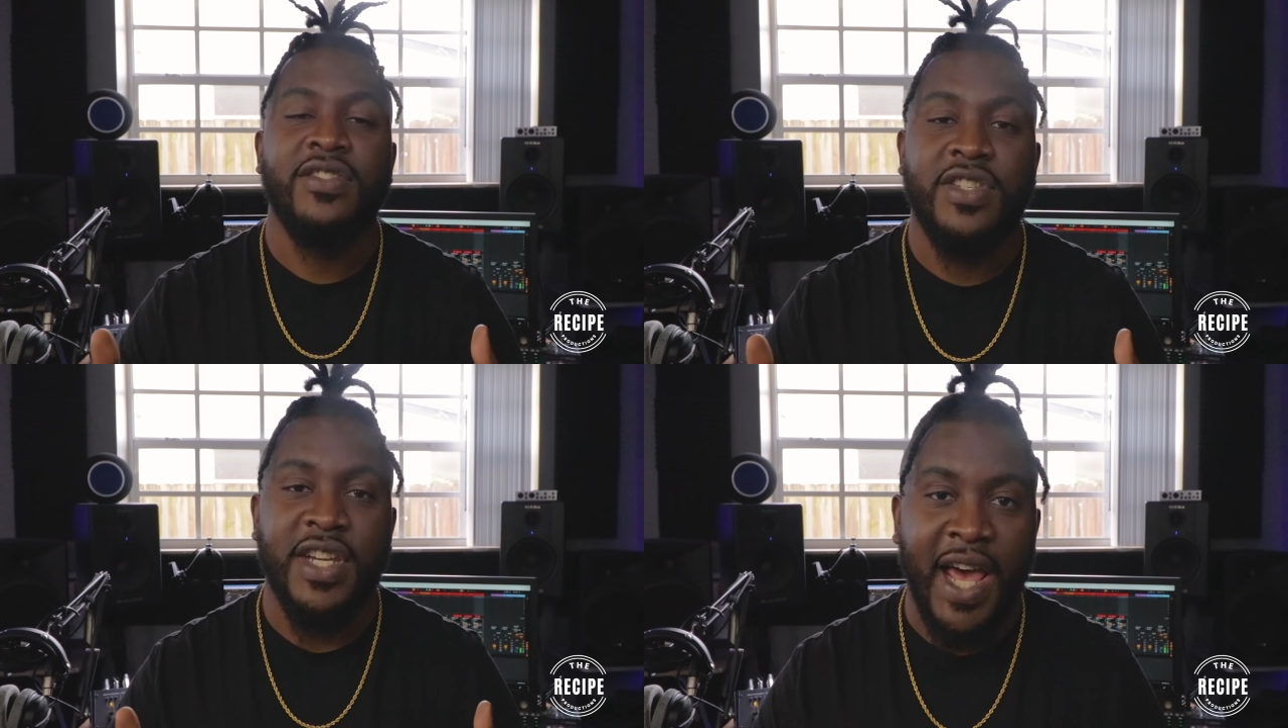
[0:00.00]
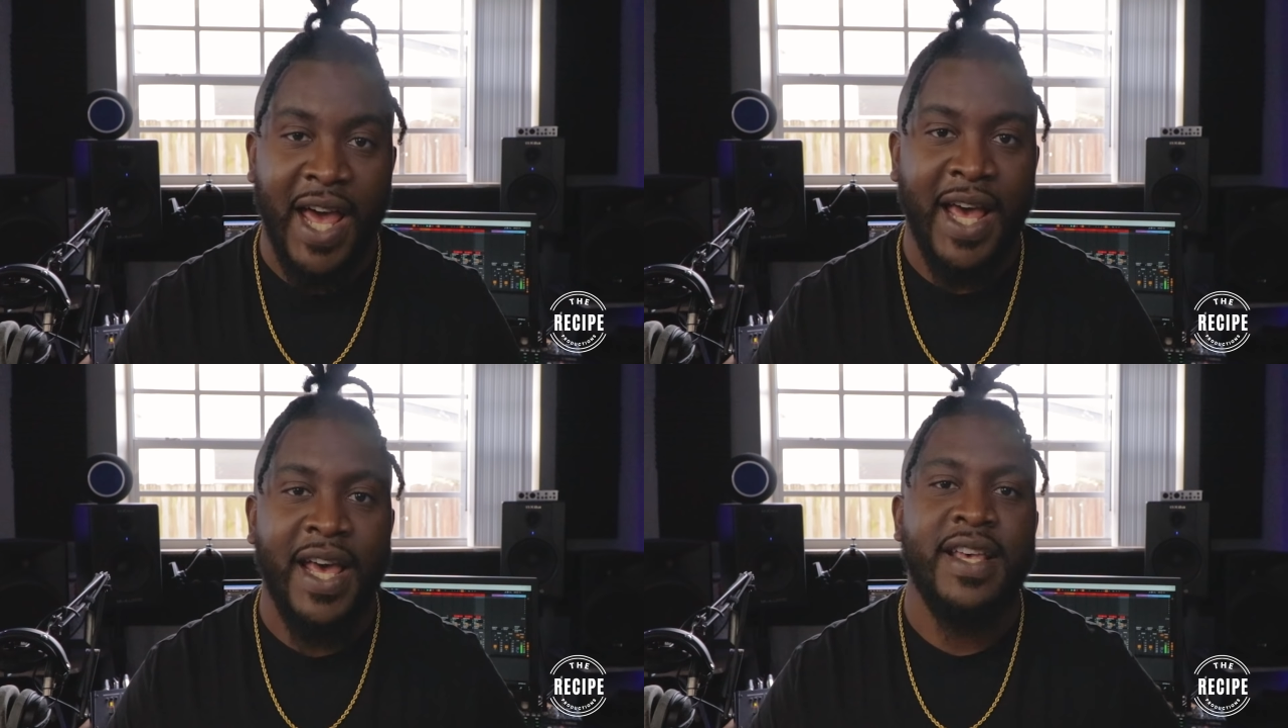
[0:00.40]

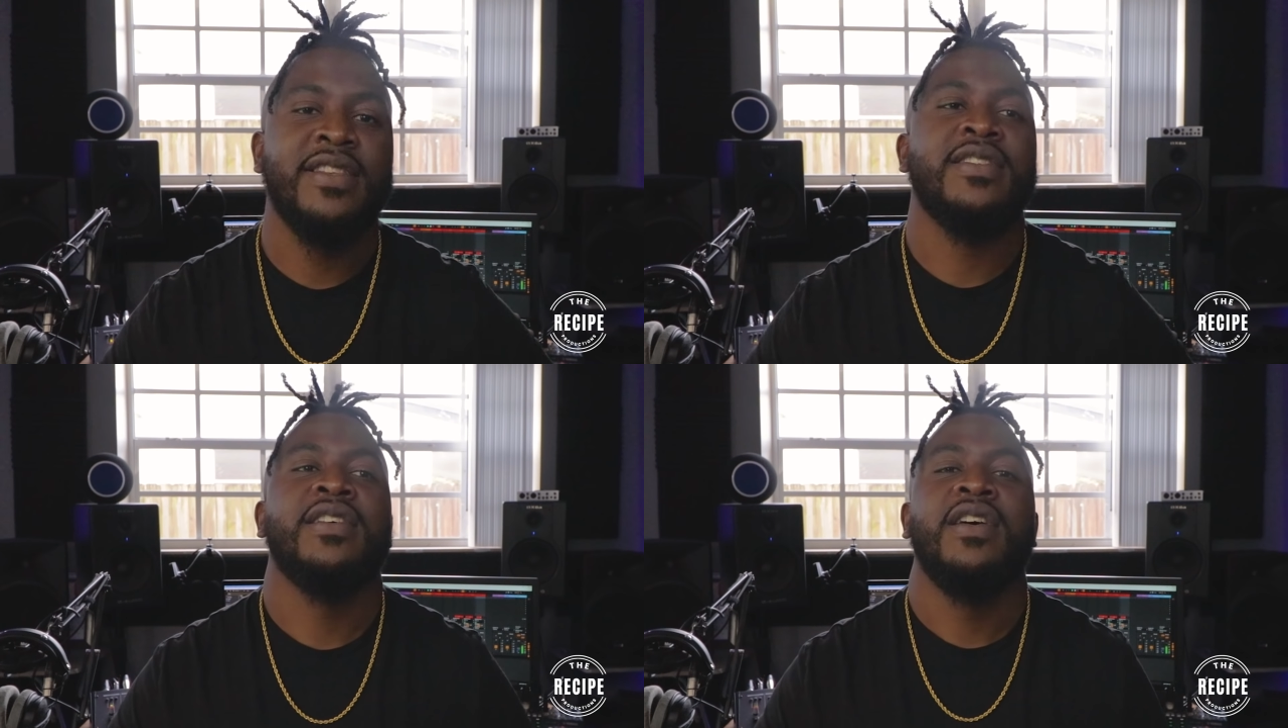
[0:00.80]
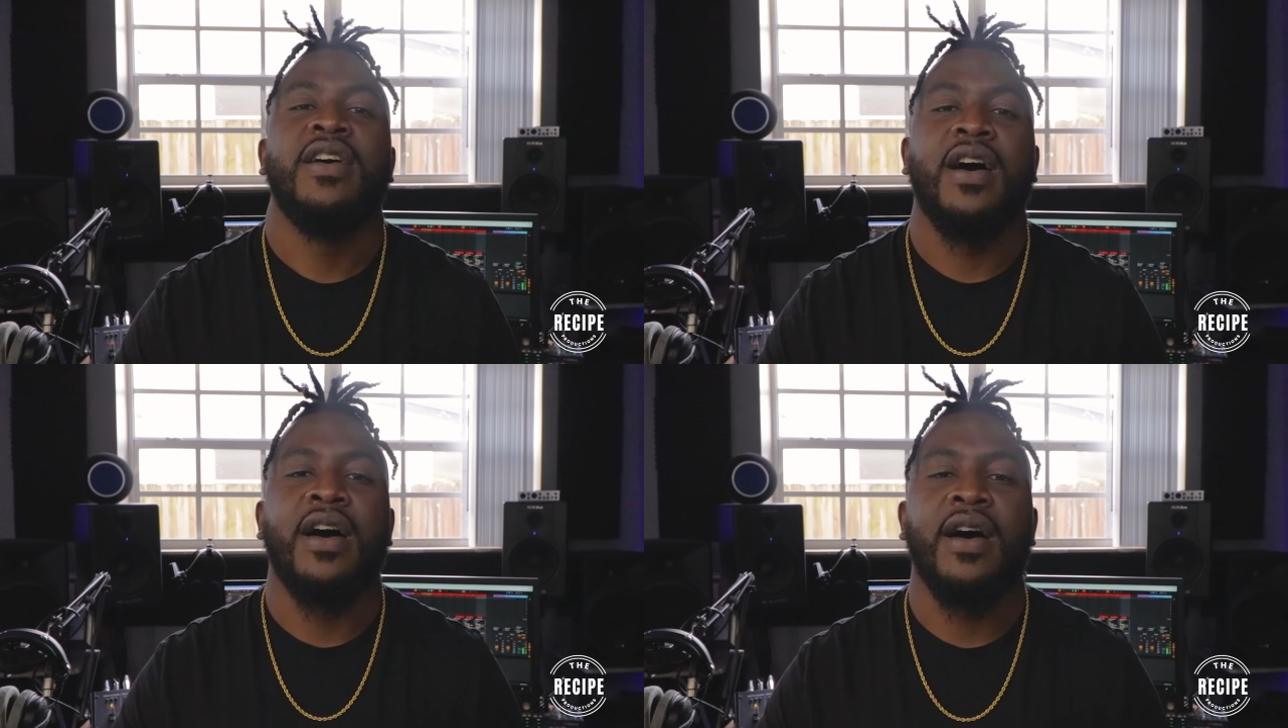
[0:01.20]
jazz,
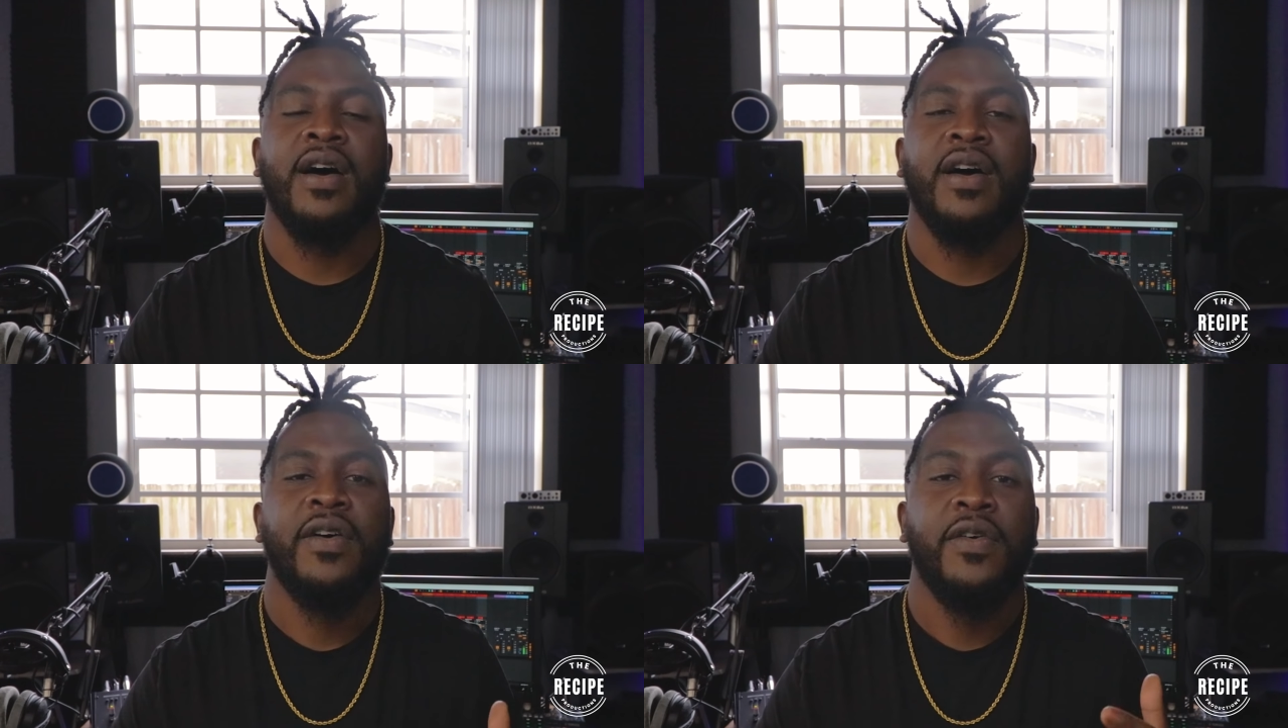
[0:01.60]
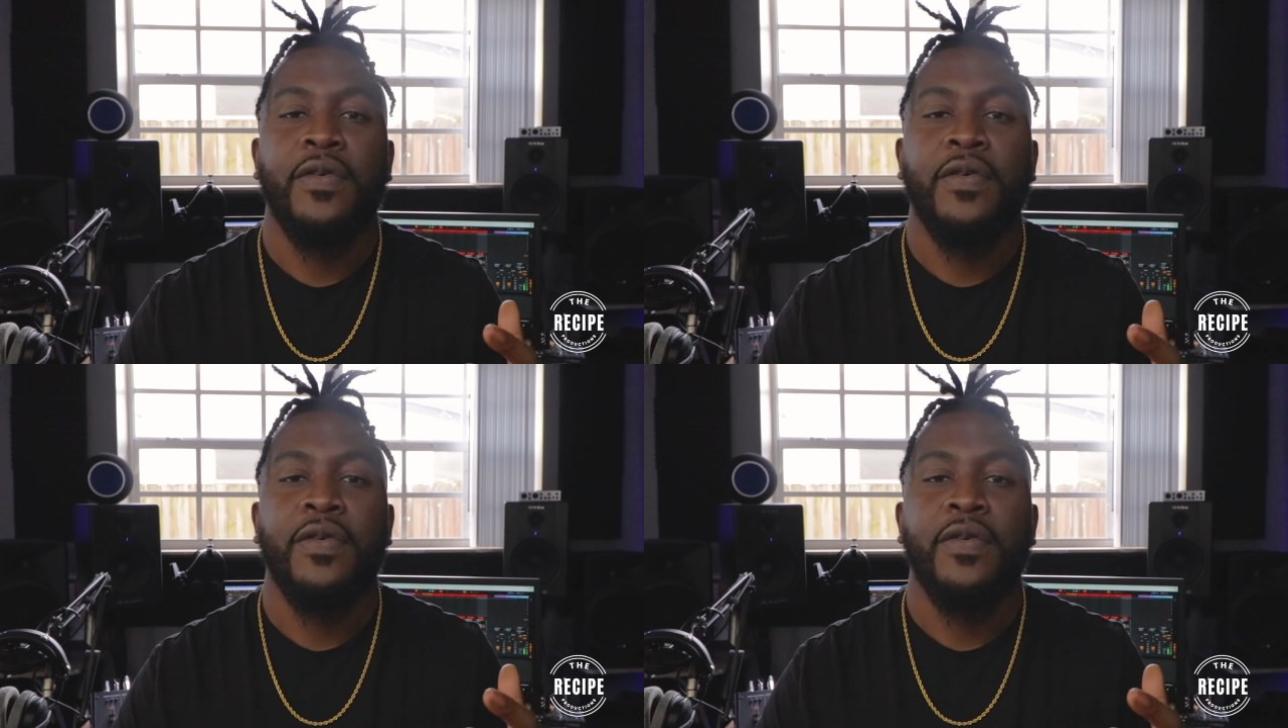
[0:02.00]
uh,